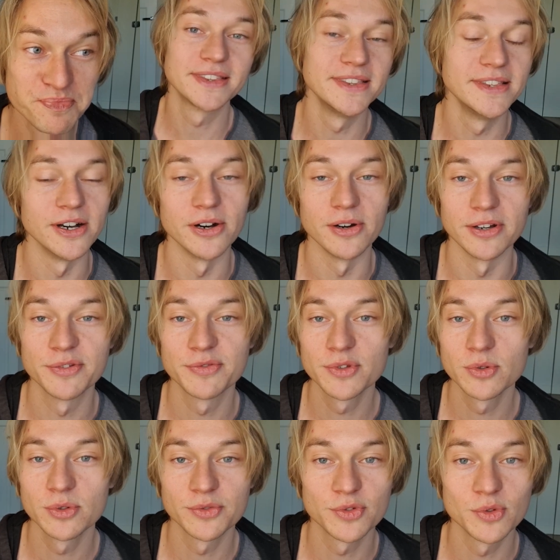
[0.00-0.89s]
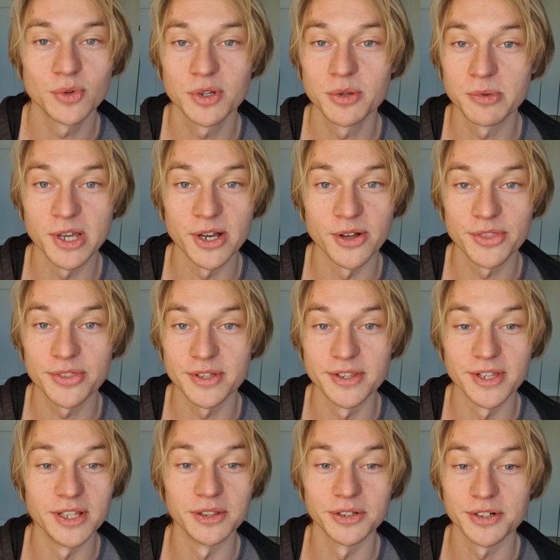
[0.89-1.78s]
No, if you want to be healthy,
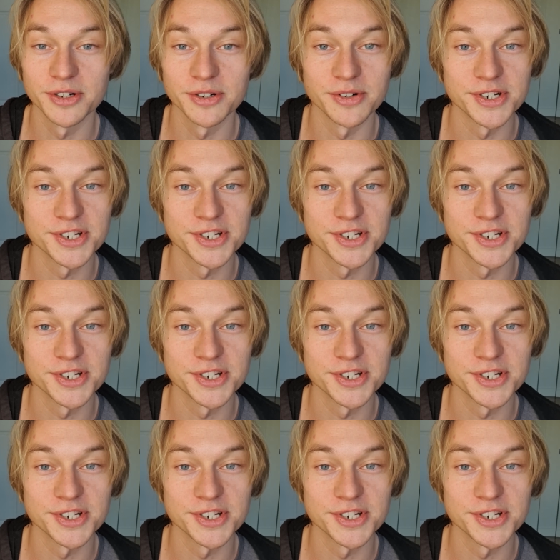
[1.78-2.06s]
then learning